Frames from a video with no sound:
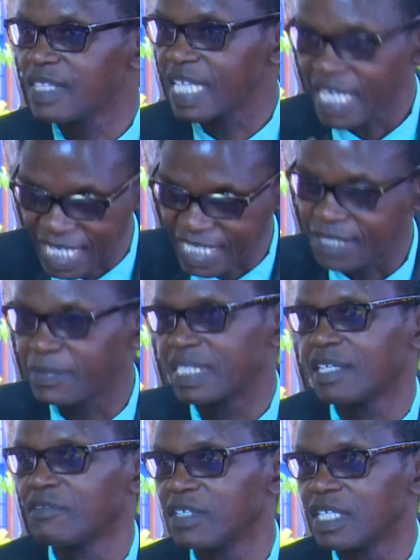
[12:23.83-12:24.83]
So I
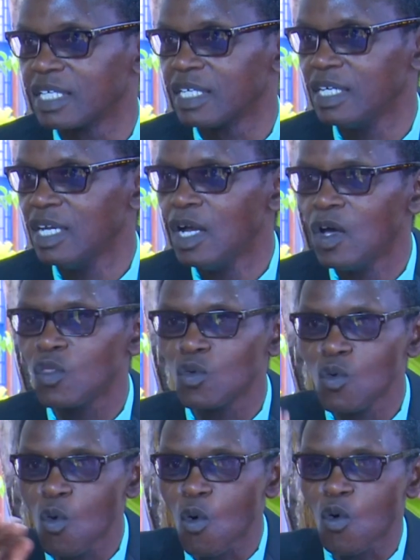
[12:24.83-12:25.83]
could do
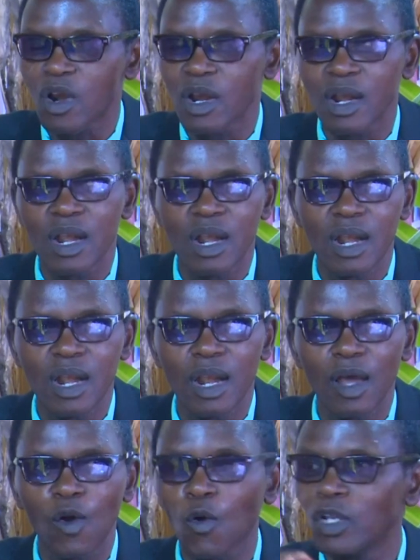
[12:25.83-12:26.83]
everything on my
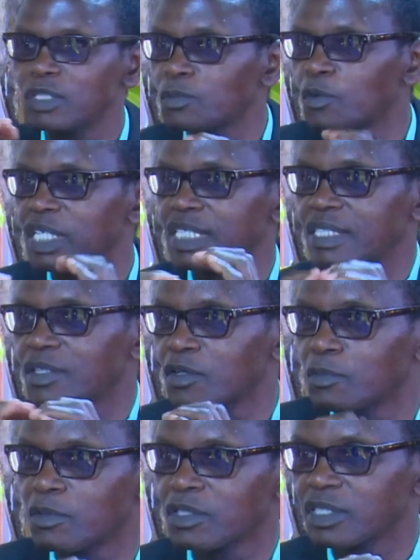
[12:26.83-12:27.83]
own. I could
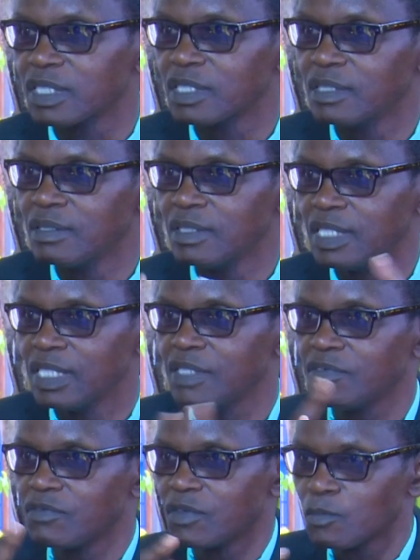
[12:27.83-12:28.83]
learn,
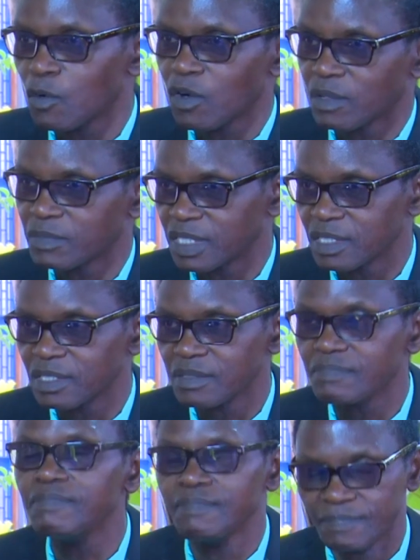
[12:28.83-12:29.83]
communicate,
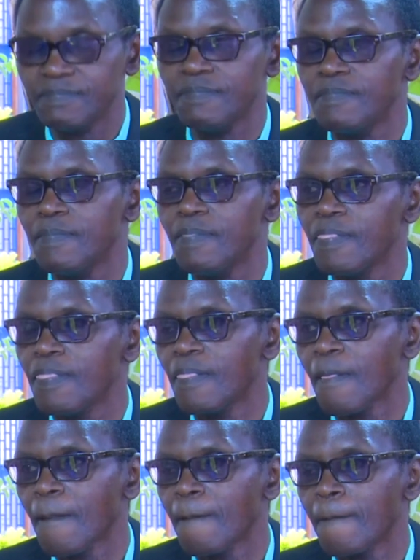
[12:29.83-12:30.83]
and do
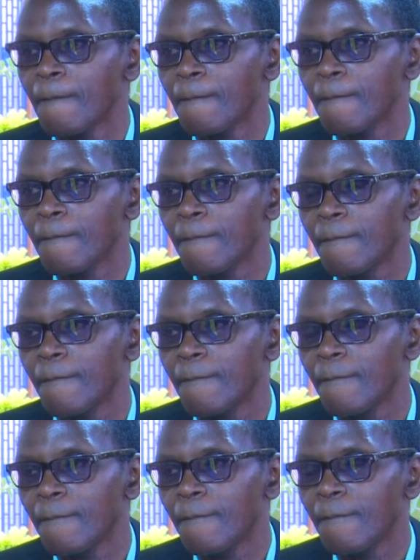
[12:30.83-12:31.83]
different programs
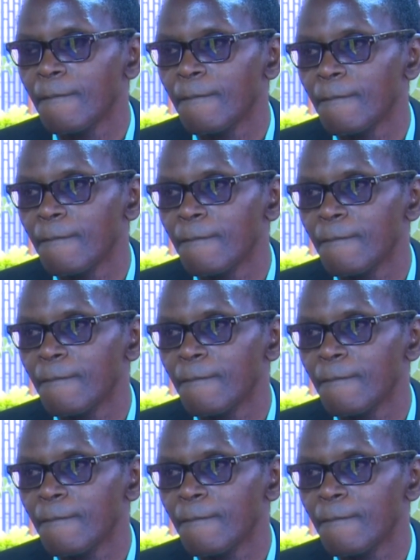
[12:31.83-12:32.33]
on my own.